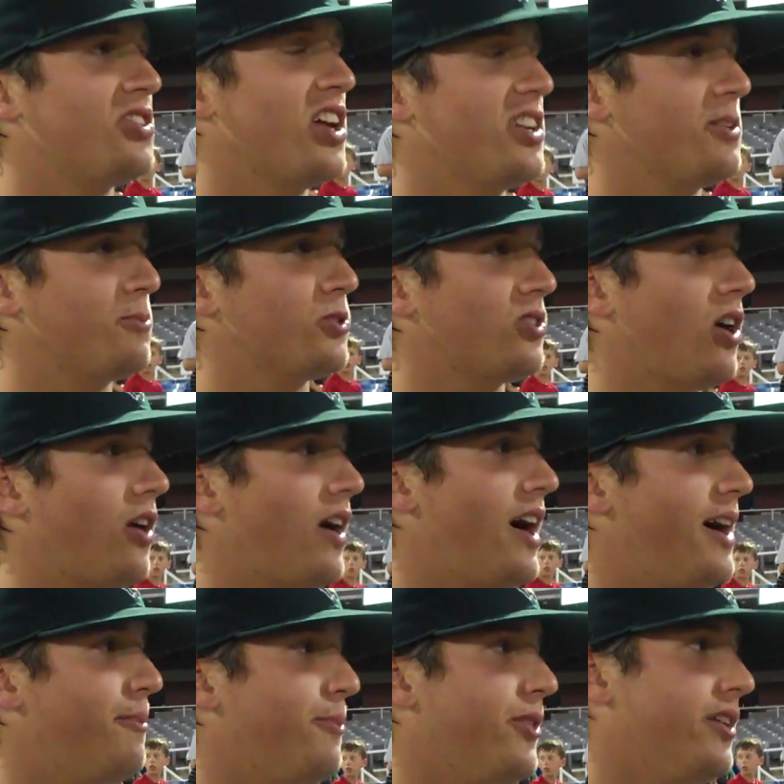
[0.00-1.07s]
changeup was all
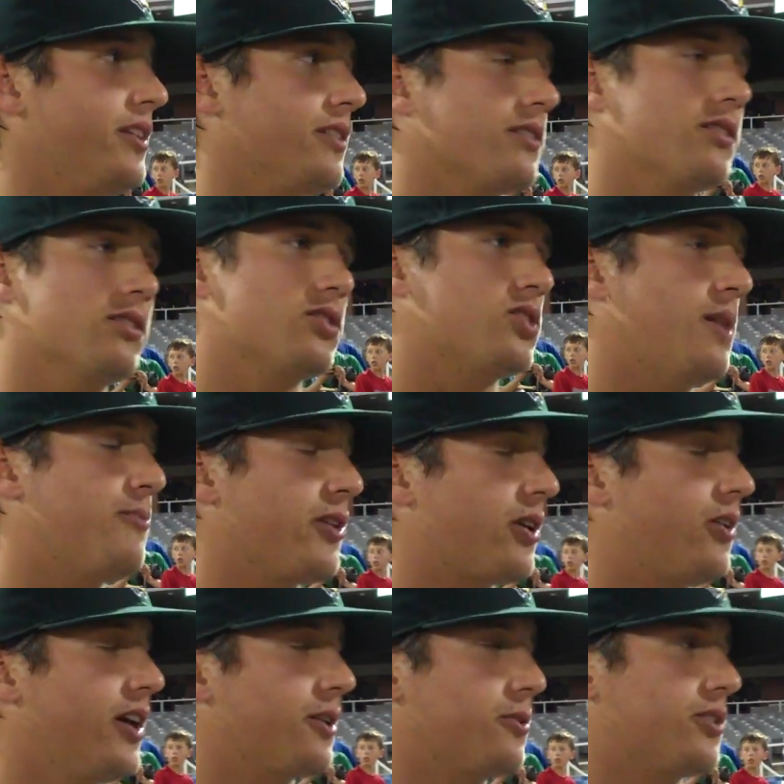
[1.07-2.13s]
right, but then something
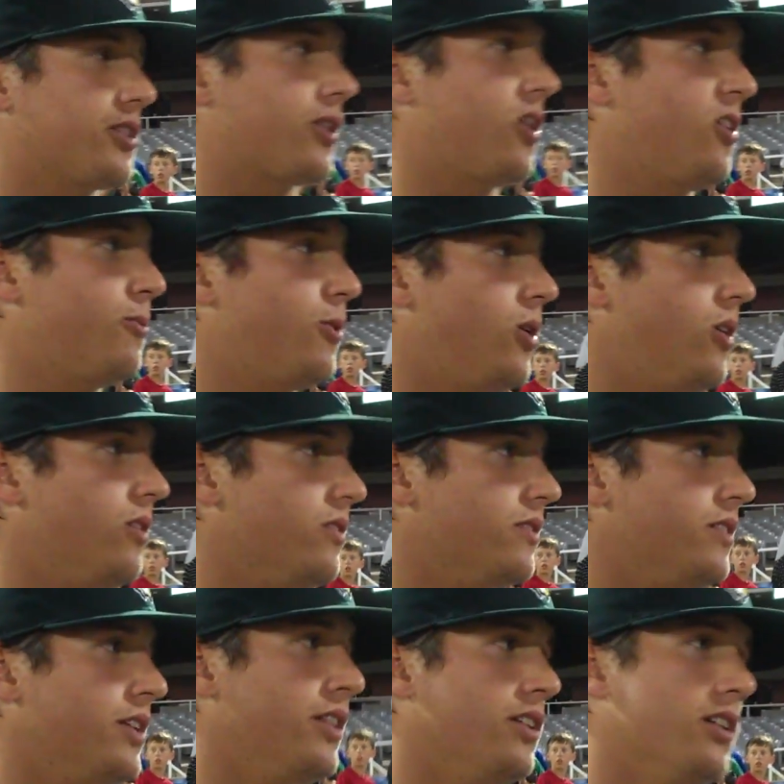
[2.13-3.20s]
clicked with the curveball
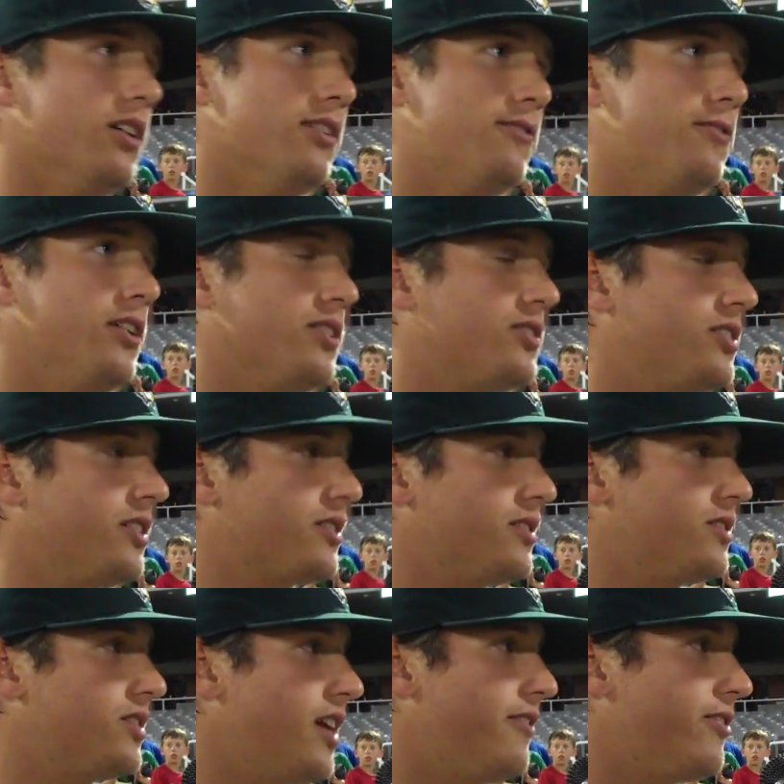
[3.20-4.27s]
in the fifth, sixth,
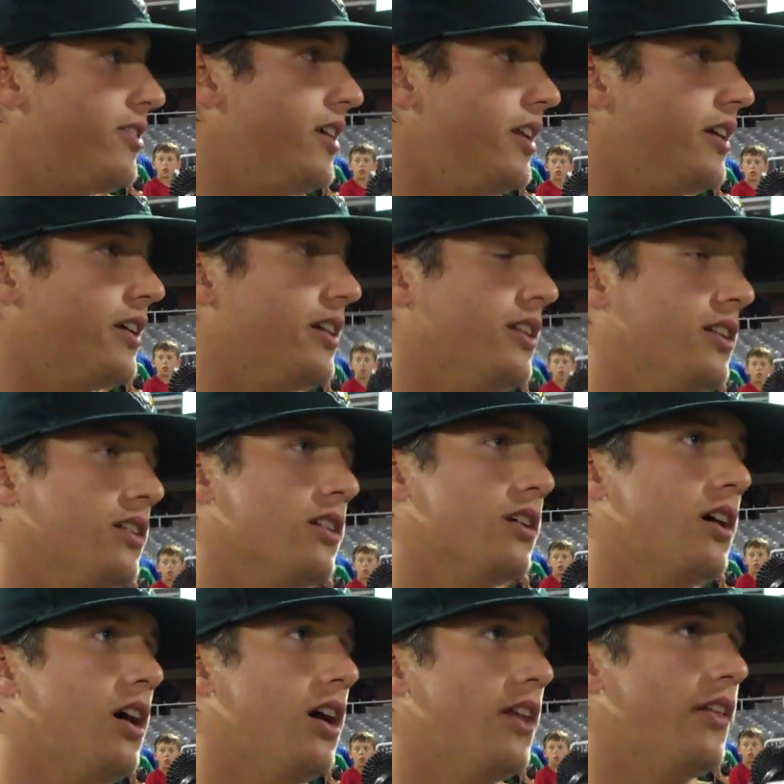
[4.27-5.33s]
and seventh inning, and
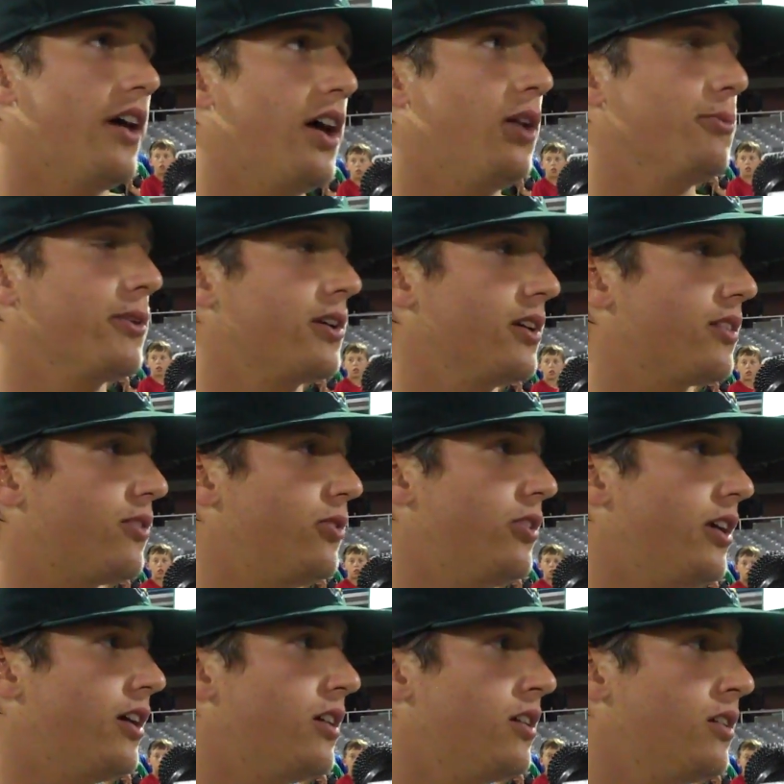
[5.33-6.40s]
that helped me get
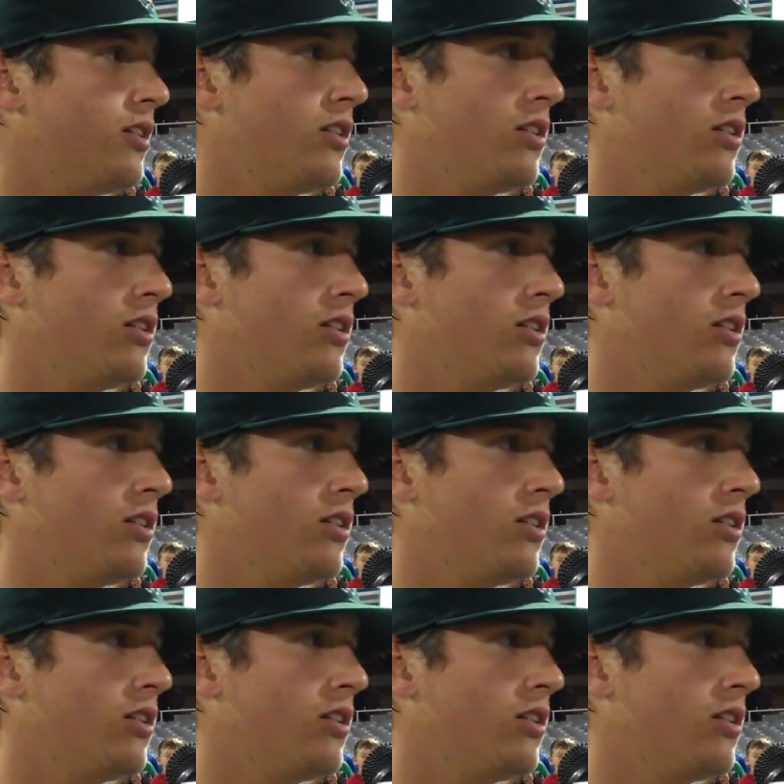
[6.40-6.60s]
through there.